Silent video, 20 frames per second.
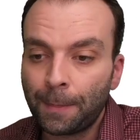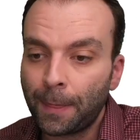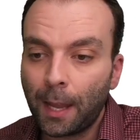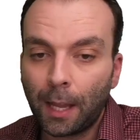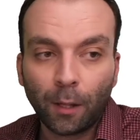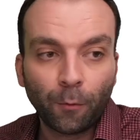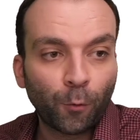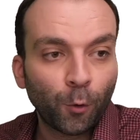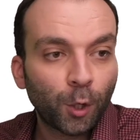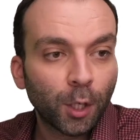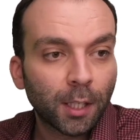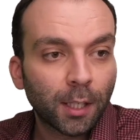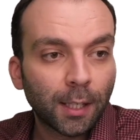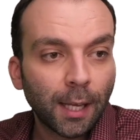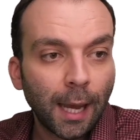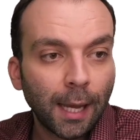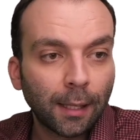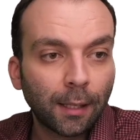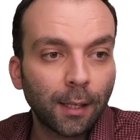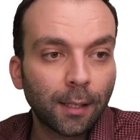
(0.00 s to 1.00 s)
And if you just
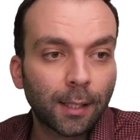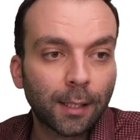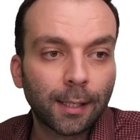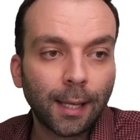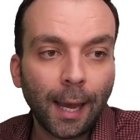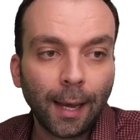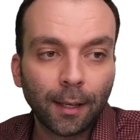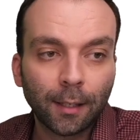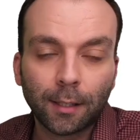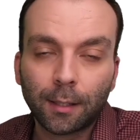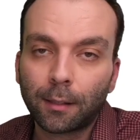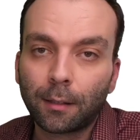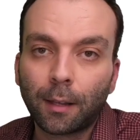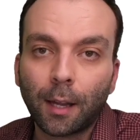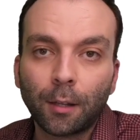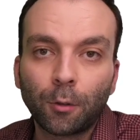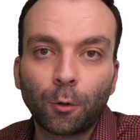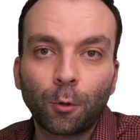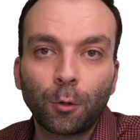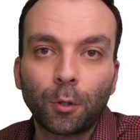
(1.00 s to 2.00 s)
take this text
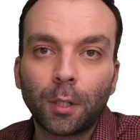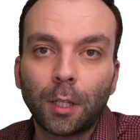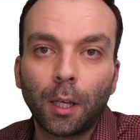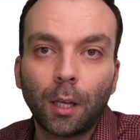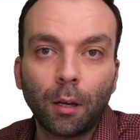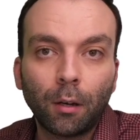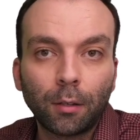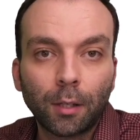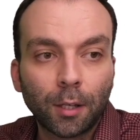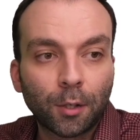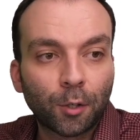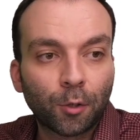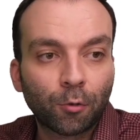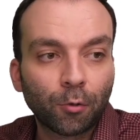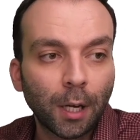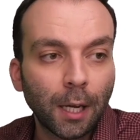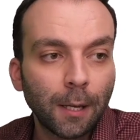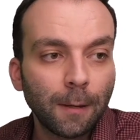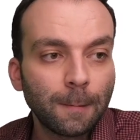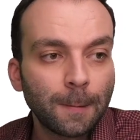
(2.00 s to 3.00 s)
that you see here, the
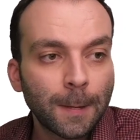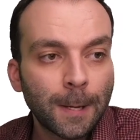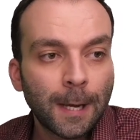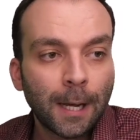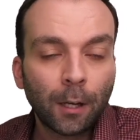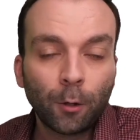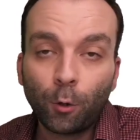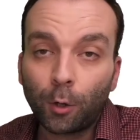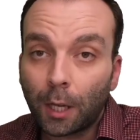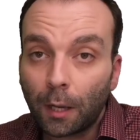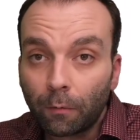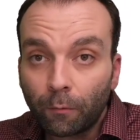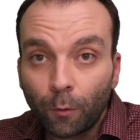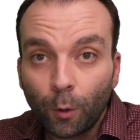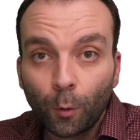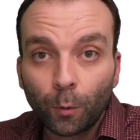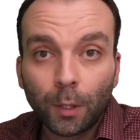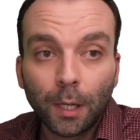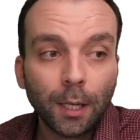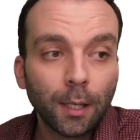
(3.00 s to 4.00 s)
string, you can
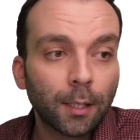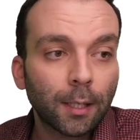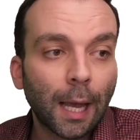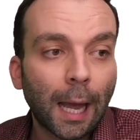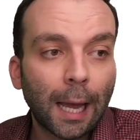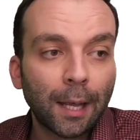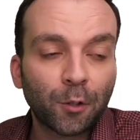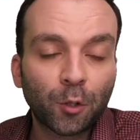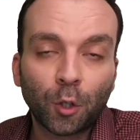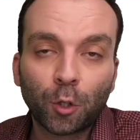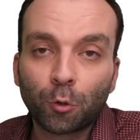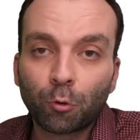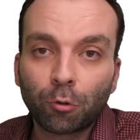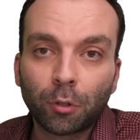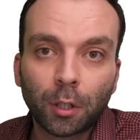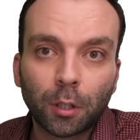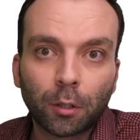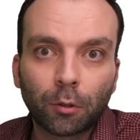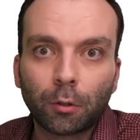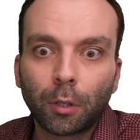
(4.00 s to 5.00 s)
view this as the
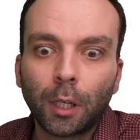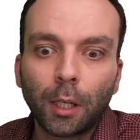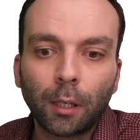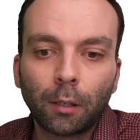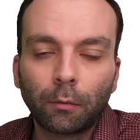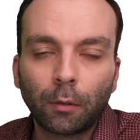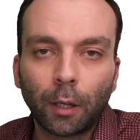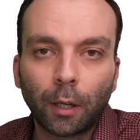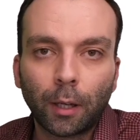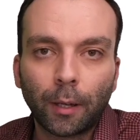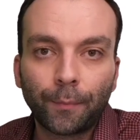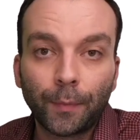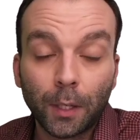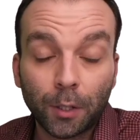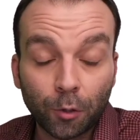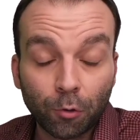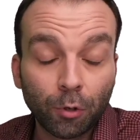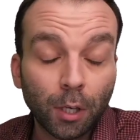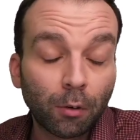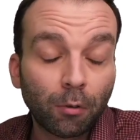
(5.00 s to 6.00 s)

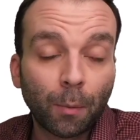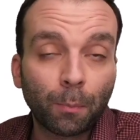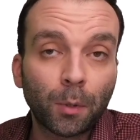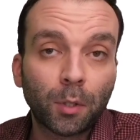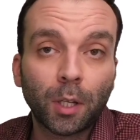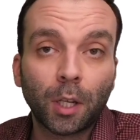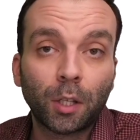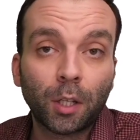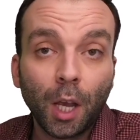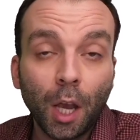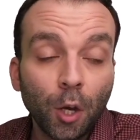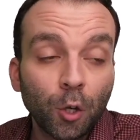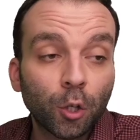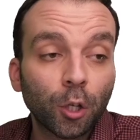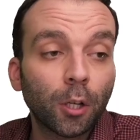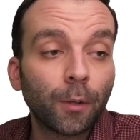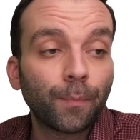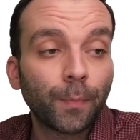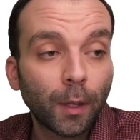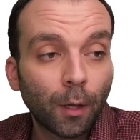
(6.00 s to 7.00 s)
string
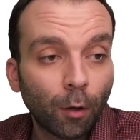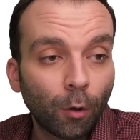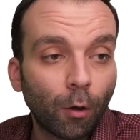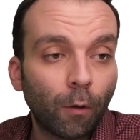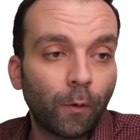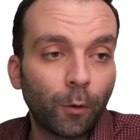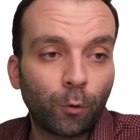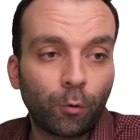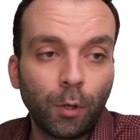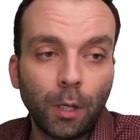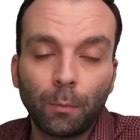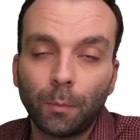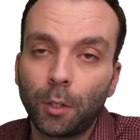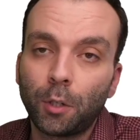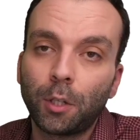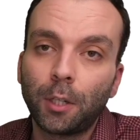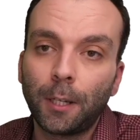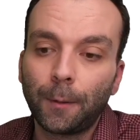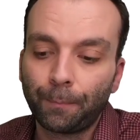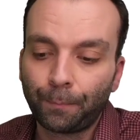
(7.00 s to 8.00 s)
representation of a Turing
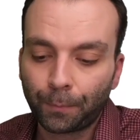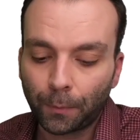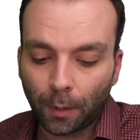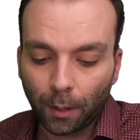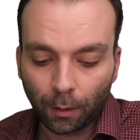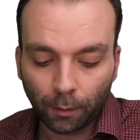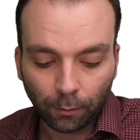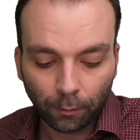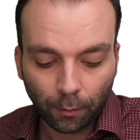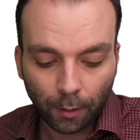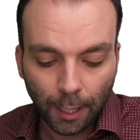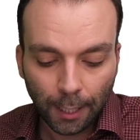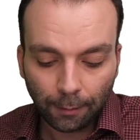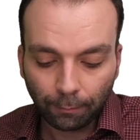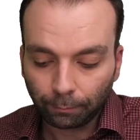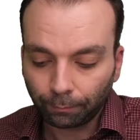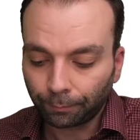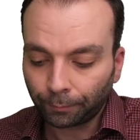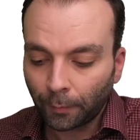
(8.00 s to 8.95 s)
machine, right?